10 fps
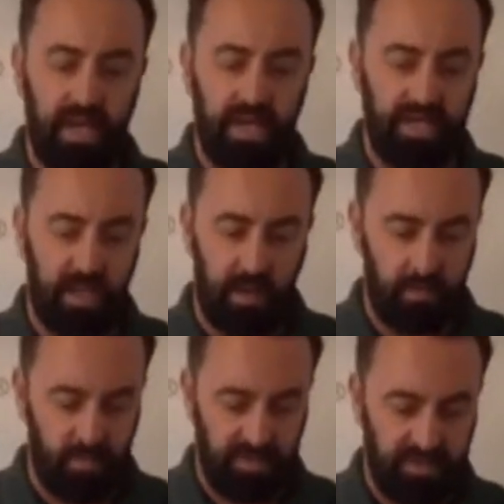
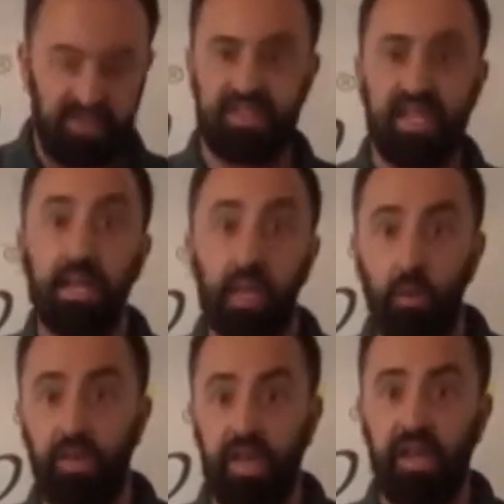to seal it
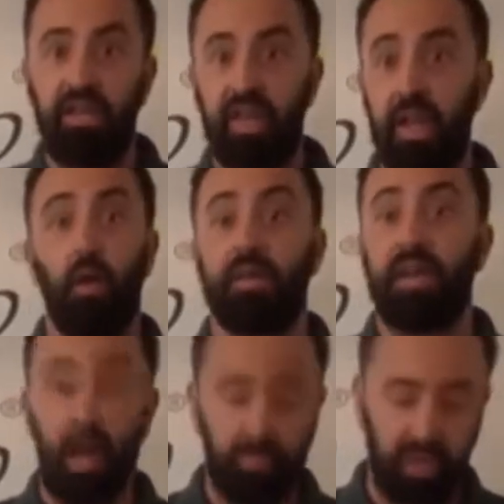with anything or a
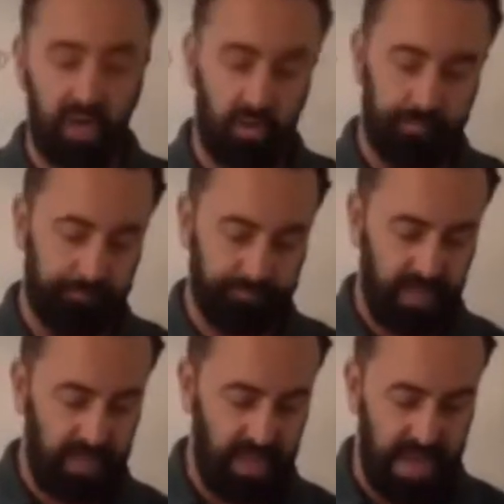top coat?"
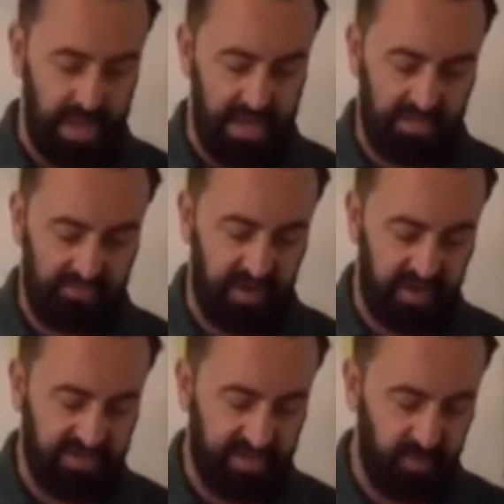Yeah, it's
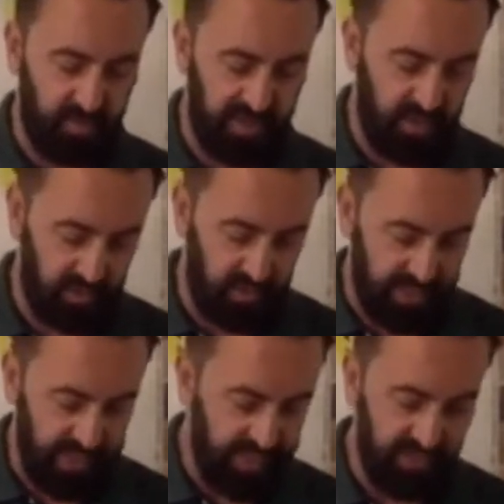very simple. You don't really
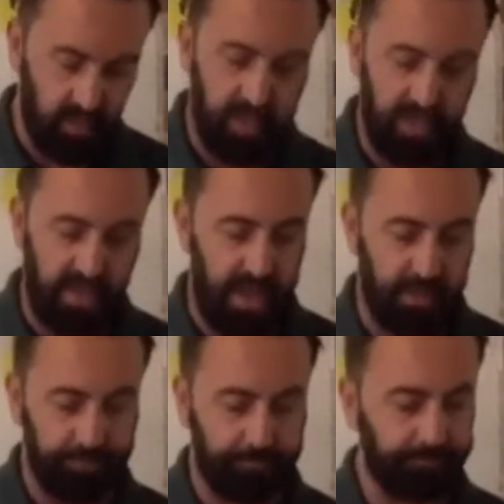need to do any of
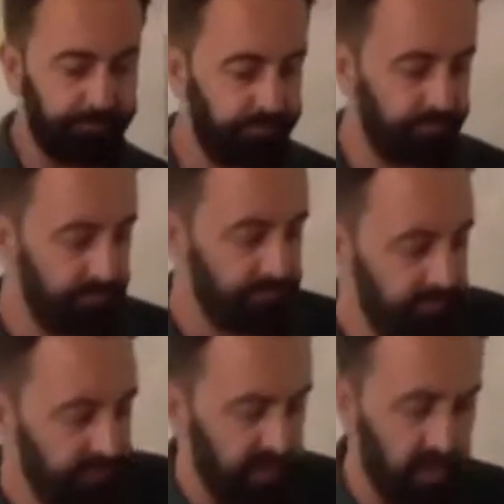that.
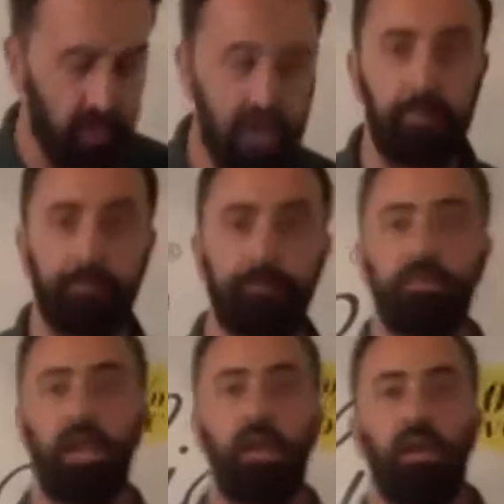Okay.
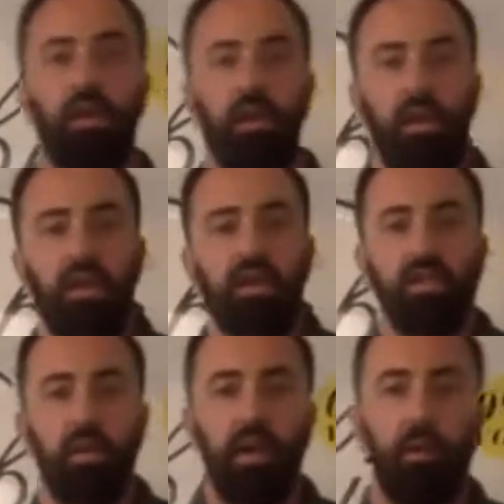
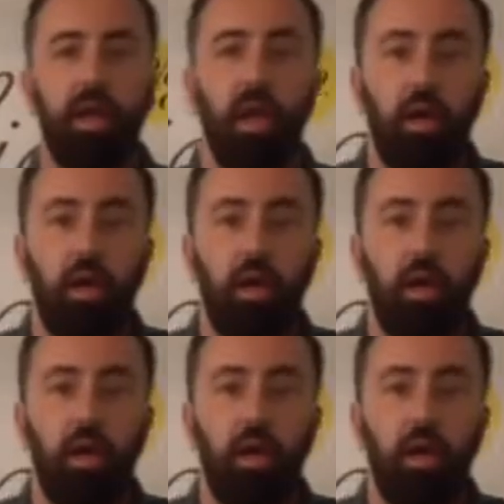So here we go.